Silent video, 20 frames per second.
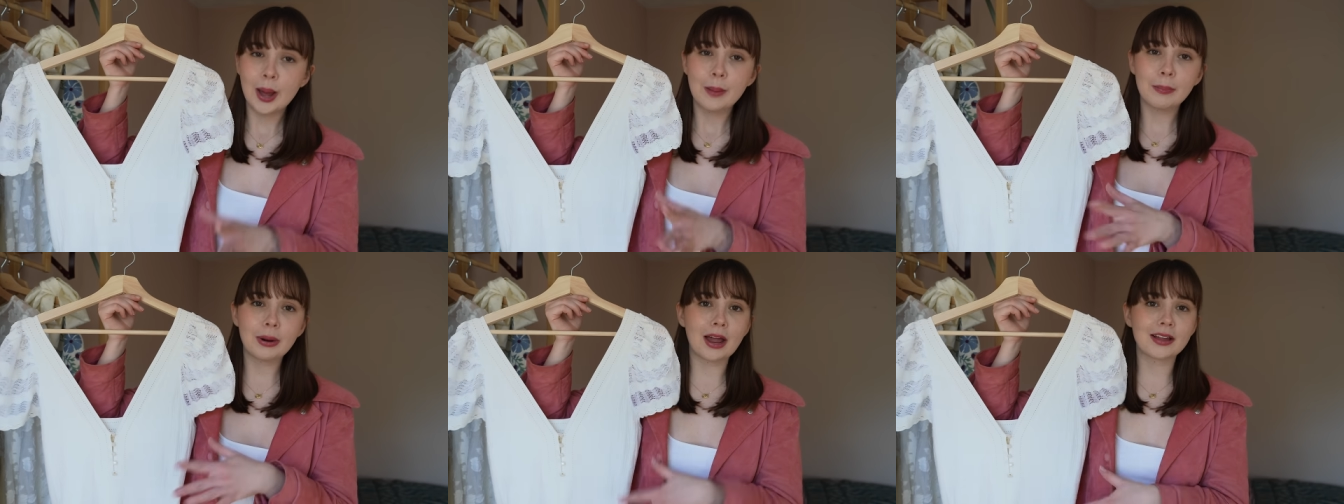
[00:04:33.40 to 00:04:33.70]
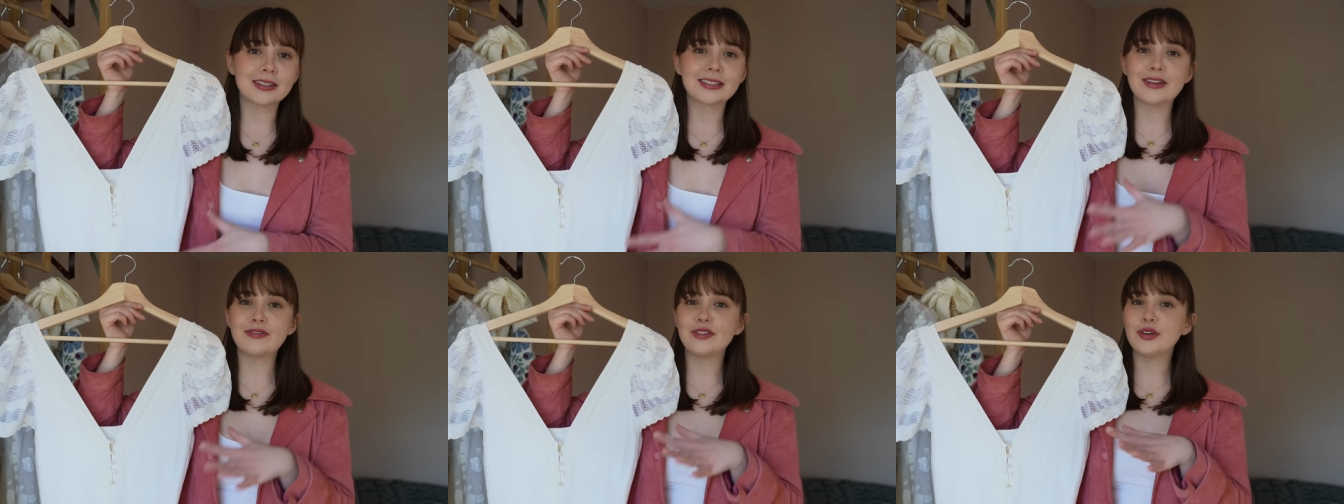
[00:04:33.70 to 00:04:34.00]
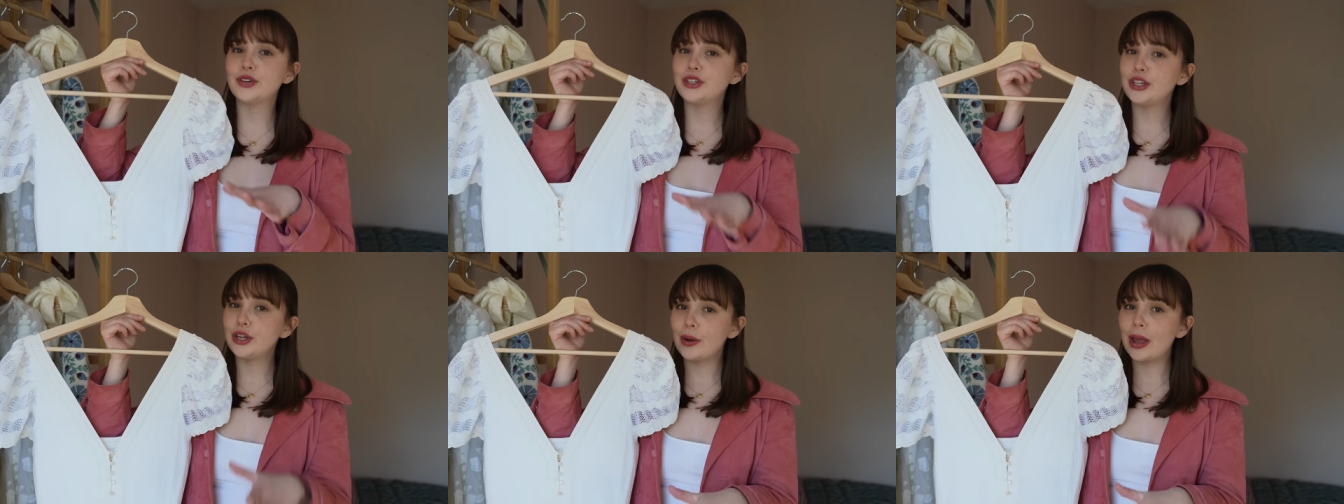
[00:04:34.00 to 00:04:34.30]
Plus, if
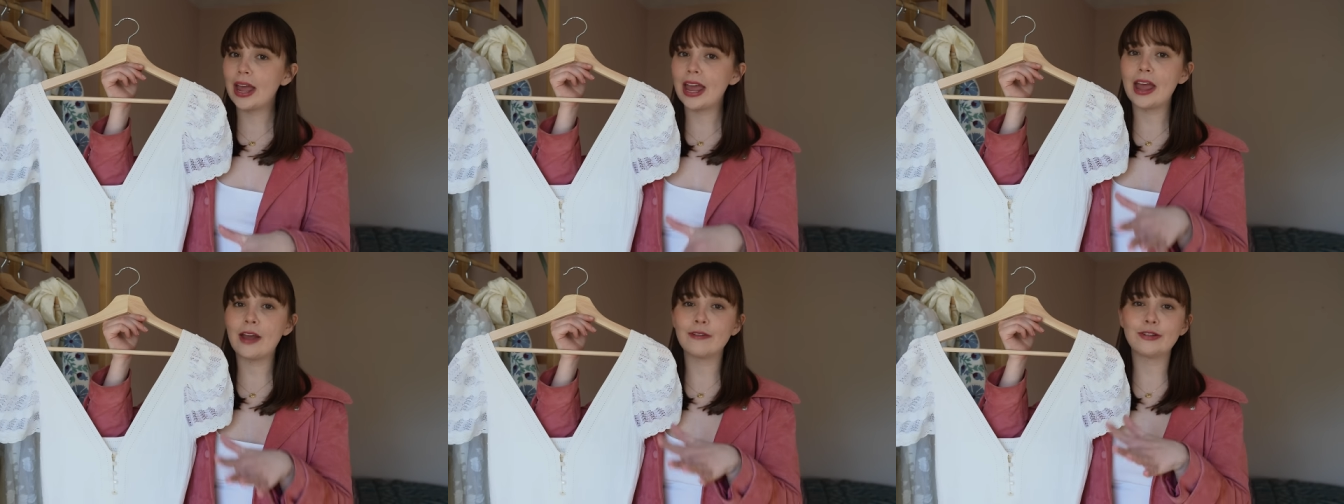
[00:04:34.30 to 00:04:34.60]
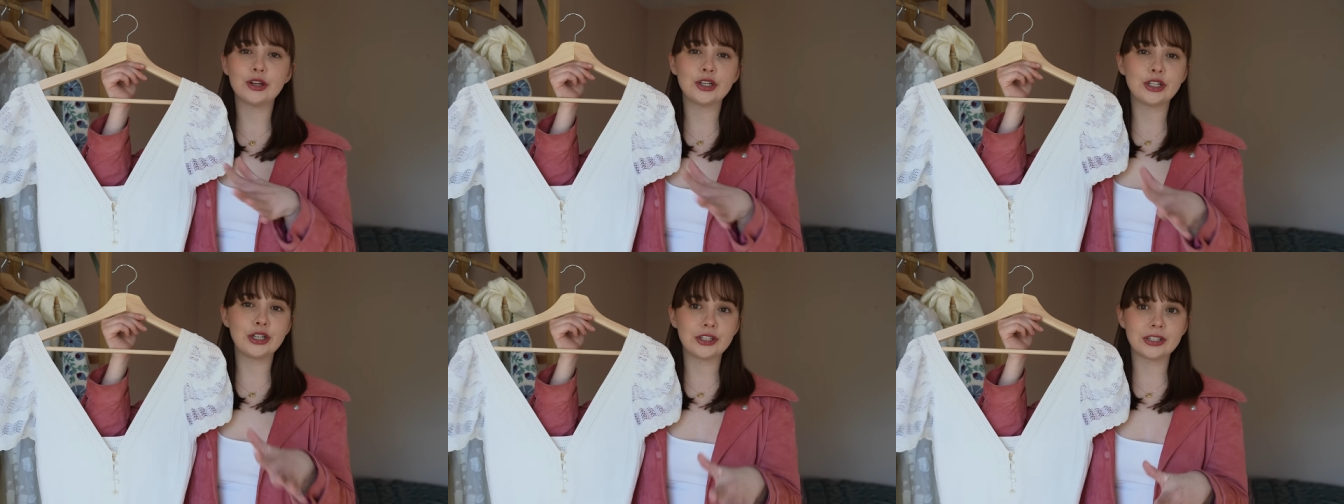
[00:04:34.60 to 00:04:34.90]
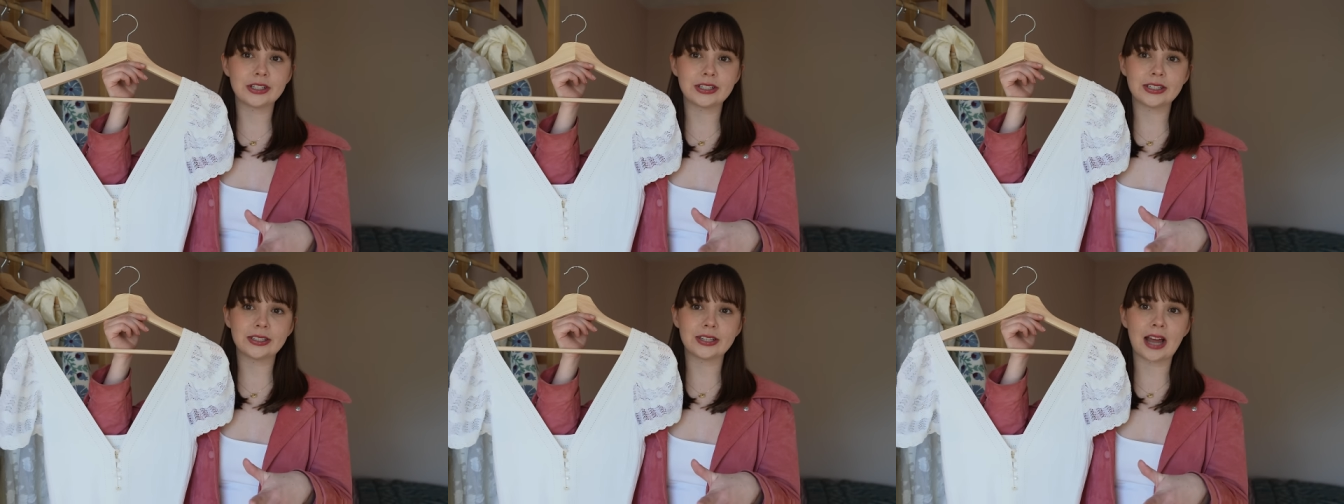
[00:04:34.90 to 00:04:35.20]
you're new here, if you're new
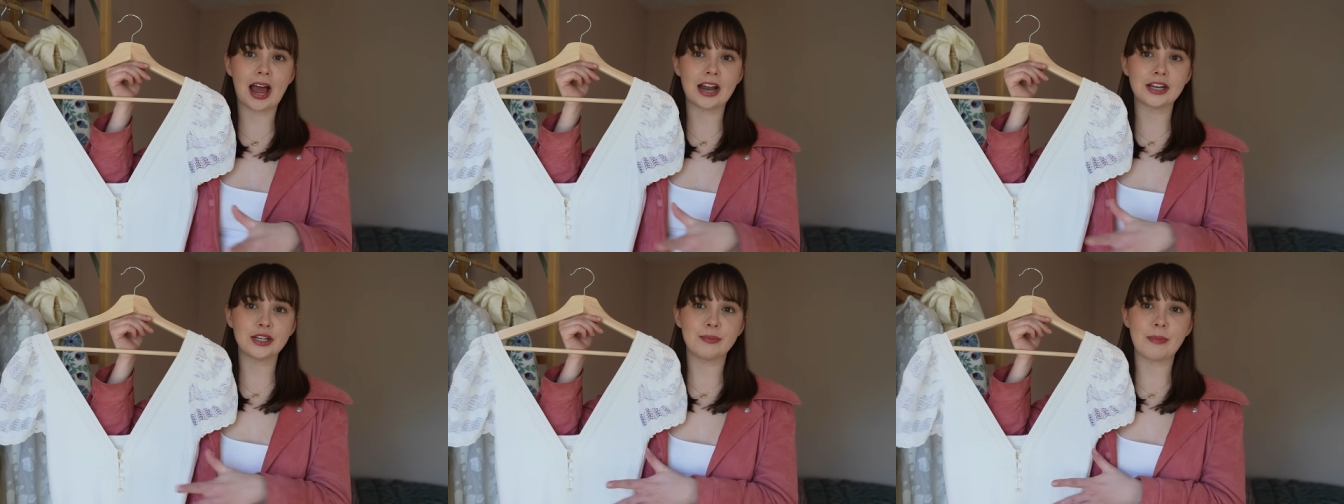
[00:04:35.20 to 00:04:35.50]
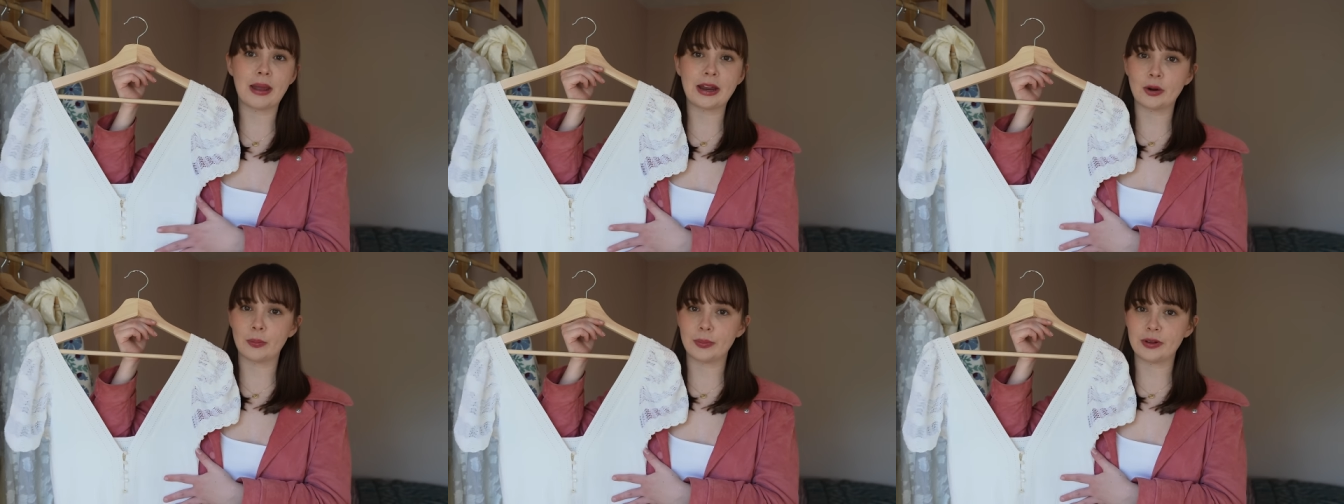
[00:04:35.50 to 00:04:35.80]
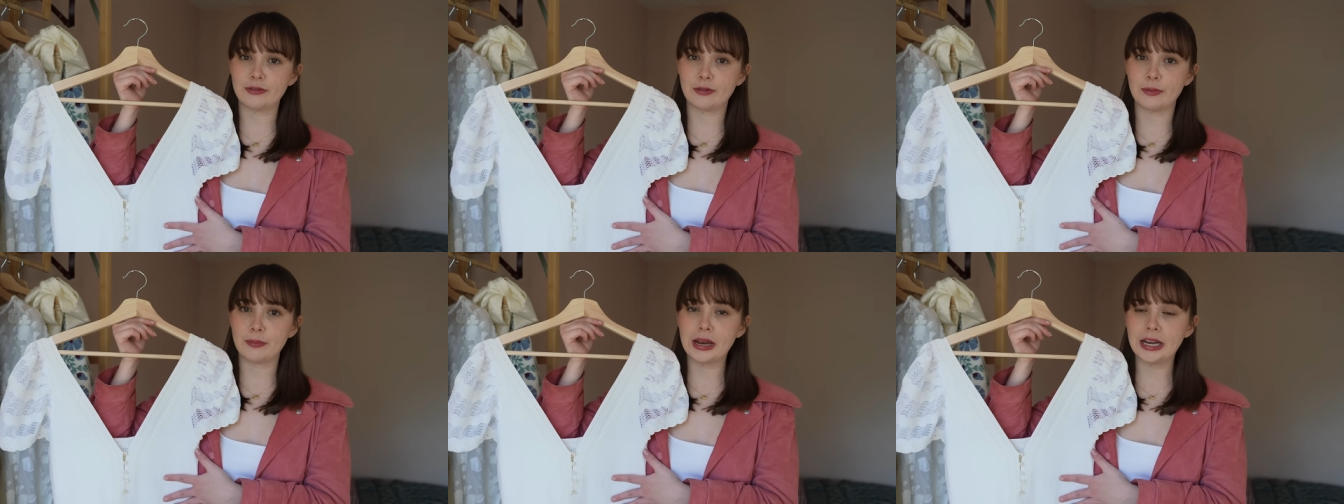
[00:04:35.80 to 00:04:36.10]
to Sézane, you may not be
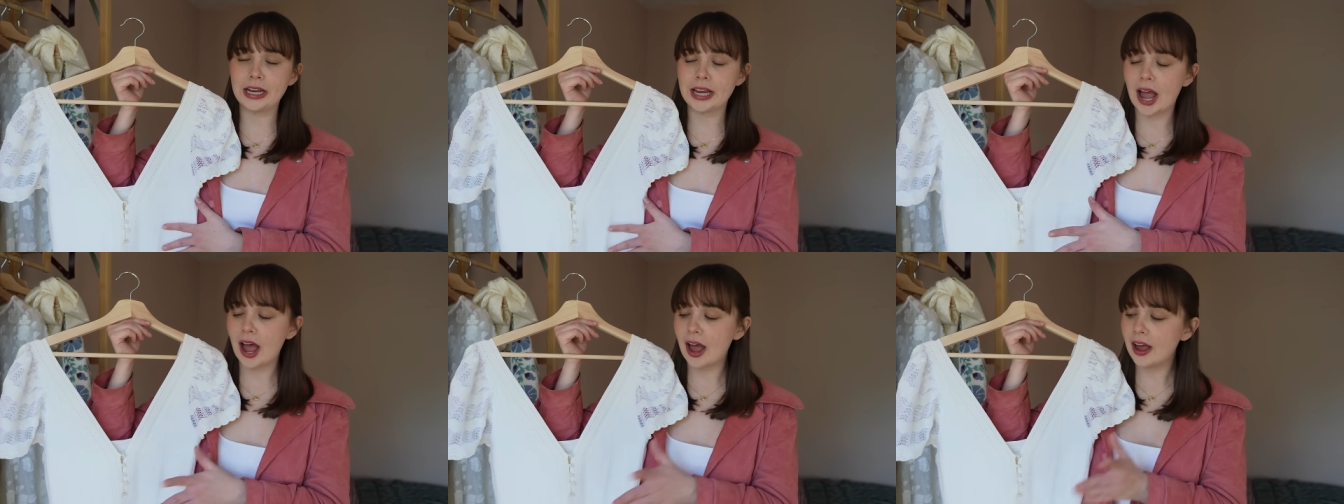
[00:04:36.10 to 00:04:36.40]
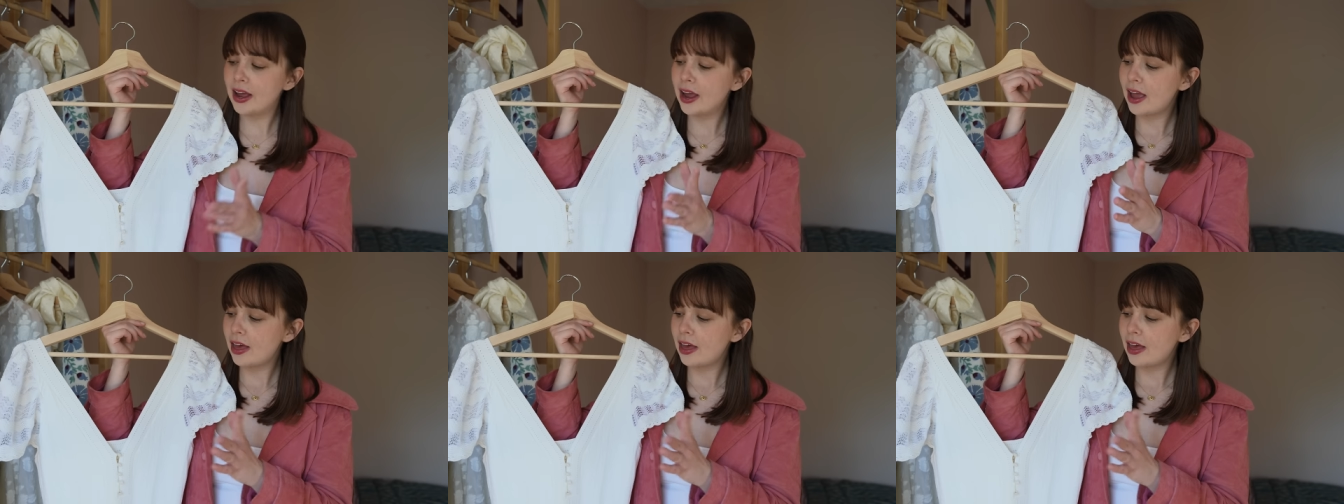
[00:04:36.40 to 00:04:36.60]
familiar.